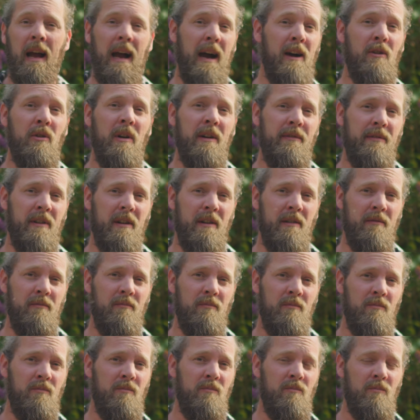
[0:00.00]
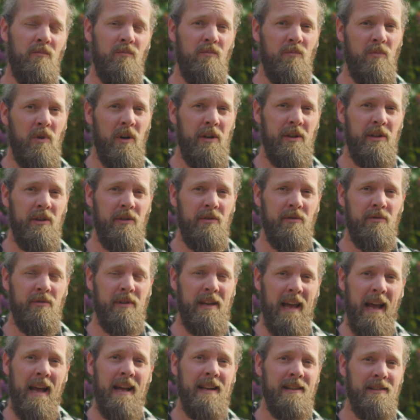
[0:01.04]
However, what you
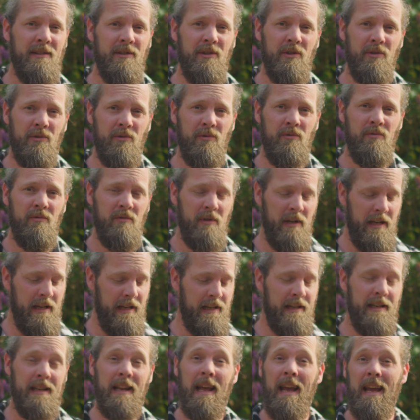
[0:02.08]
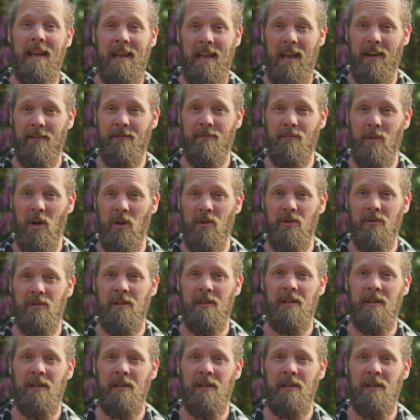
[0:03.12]
can do in AF mode